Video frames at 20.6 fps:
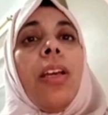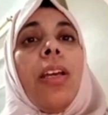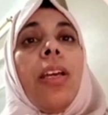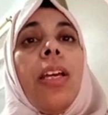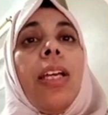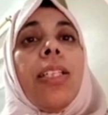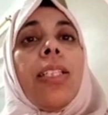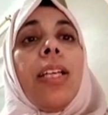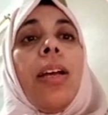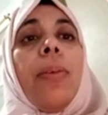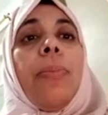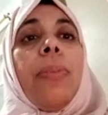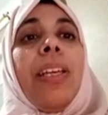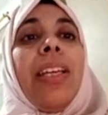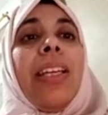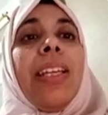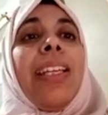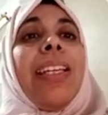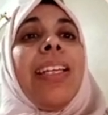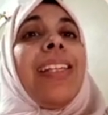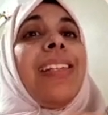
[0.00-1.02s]
It can be
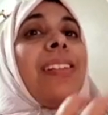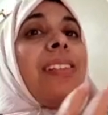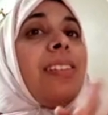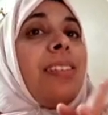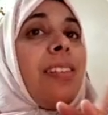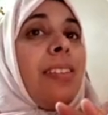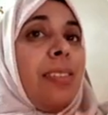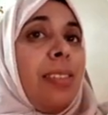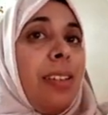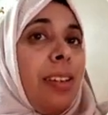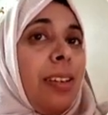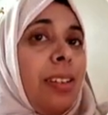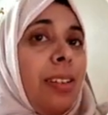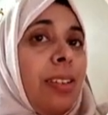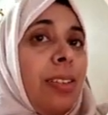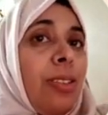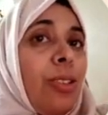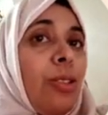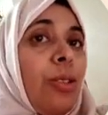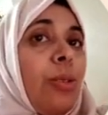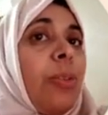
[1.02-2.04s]
kinesthetic.
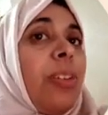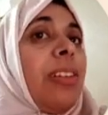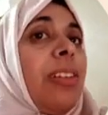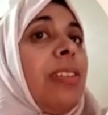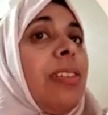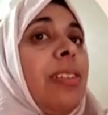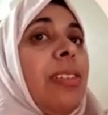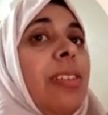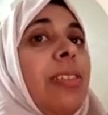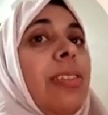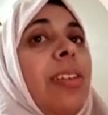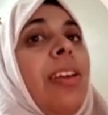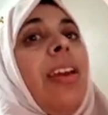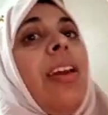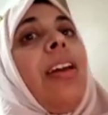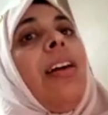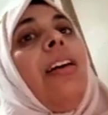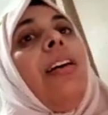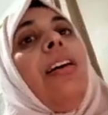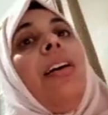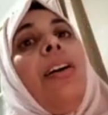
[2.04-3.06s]
So kinesthetic
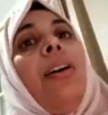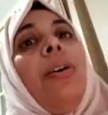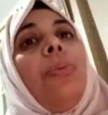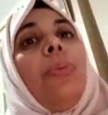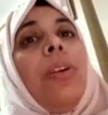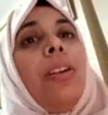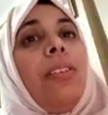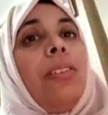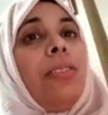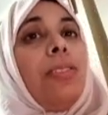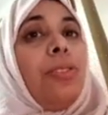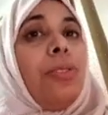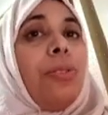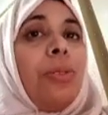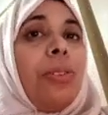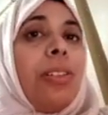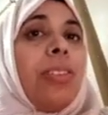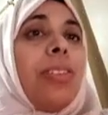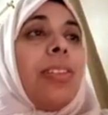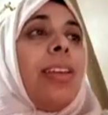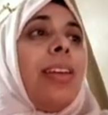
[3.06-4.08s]
here, where
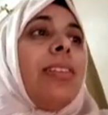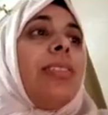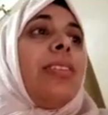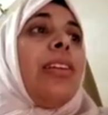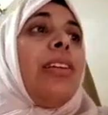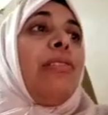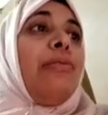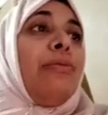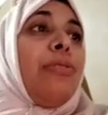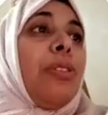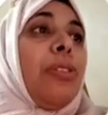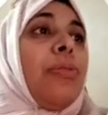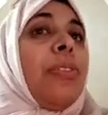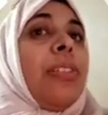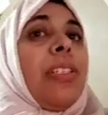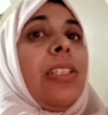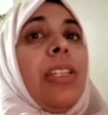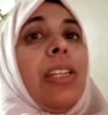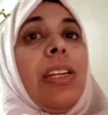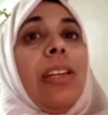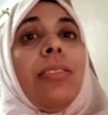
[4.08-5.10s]
students get involved
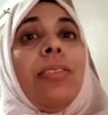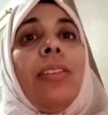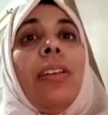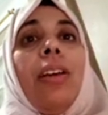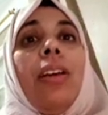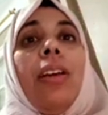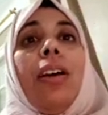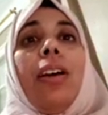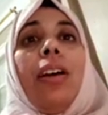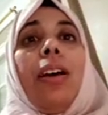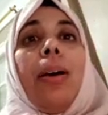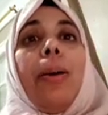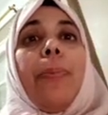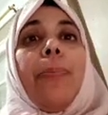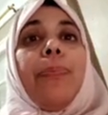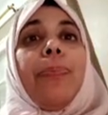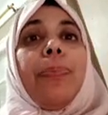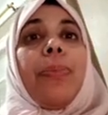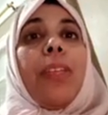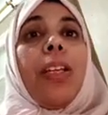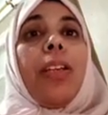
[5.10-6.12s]
in.
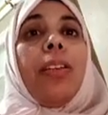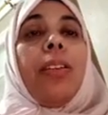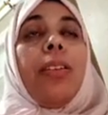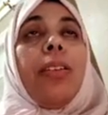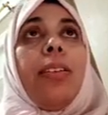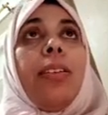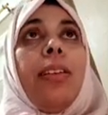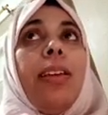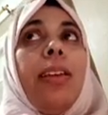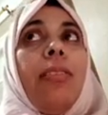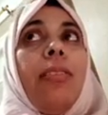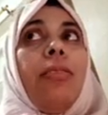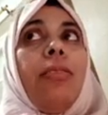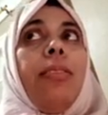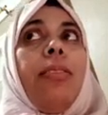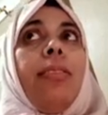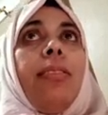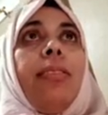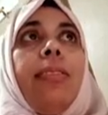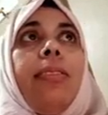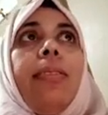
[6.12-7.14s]

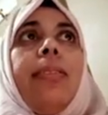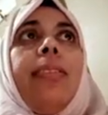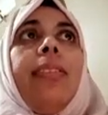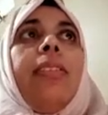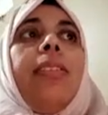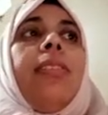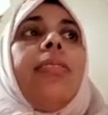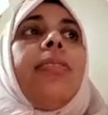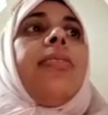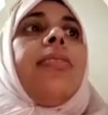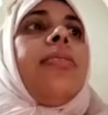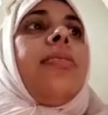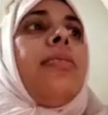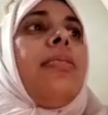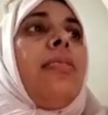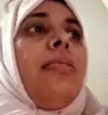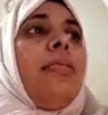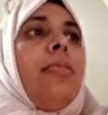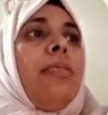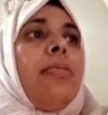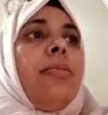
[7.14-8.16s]
Here it is
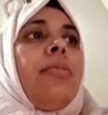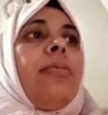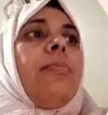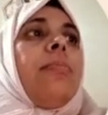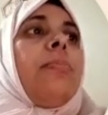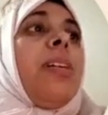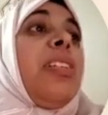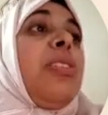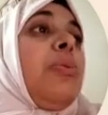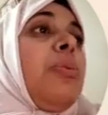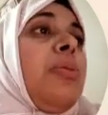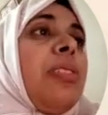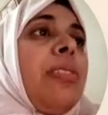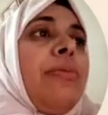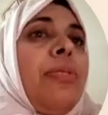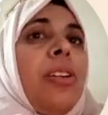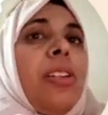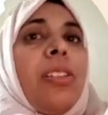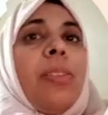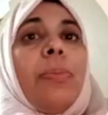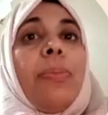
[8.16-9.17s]
by using,
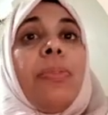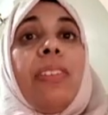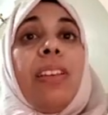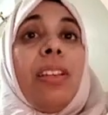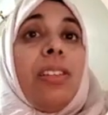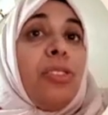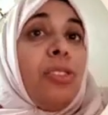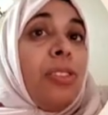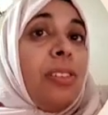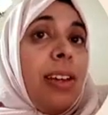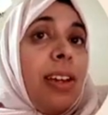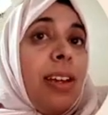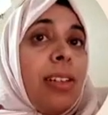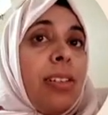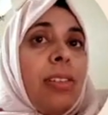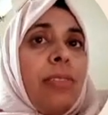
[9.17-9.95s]
for example, the internet, the